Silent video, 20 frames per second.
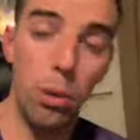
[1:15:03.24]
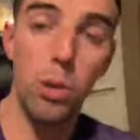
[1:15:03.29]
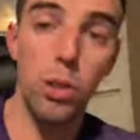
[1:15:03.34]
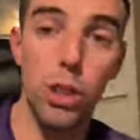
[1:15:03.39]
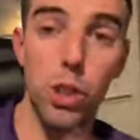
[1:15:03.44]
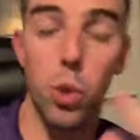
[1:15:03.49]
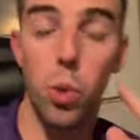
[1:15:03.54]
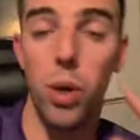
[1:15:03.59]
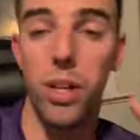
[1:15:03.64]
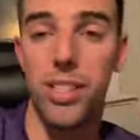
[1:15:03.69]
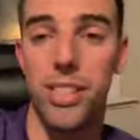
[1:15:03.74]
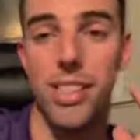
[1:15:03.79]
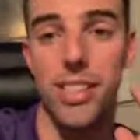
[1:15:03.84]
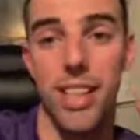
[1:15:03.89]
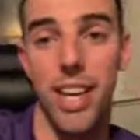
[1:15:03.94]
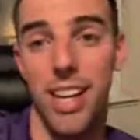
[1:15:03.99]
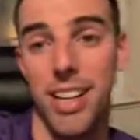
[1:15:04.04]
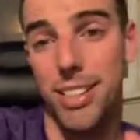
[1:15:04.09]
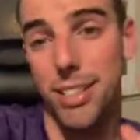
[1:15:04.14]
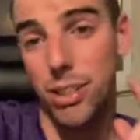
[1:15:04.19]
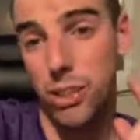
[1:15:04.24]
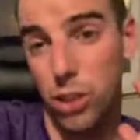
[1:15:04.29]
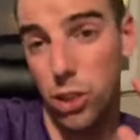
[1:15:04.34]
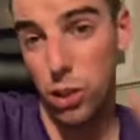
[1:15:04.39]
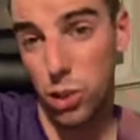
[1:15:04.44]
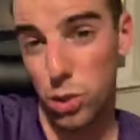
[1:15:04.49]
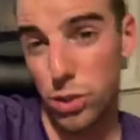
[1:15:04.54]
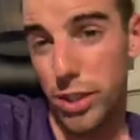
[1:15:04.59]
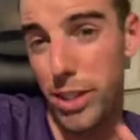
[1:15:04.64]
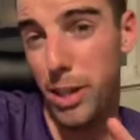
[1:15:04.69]
you enjoyed today's
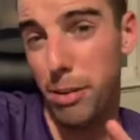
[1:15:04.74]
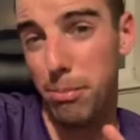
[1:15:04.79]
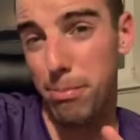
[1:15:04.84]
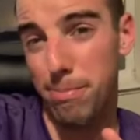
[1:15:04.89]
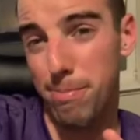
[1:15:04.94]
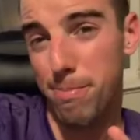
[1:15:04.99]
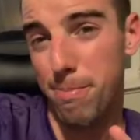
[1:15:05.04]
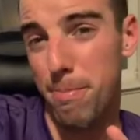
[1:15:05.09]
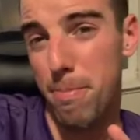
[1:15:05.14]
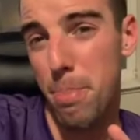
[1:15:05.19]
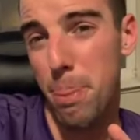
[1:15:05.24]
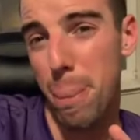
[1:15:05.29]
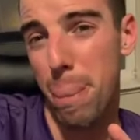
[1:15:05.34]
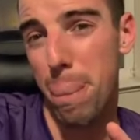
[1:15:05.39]
stream.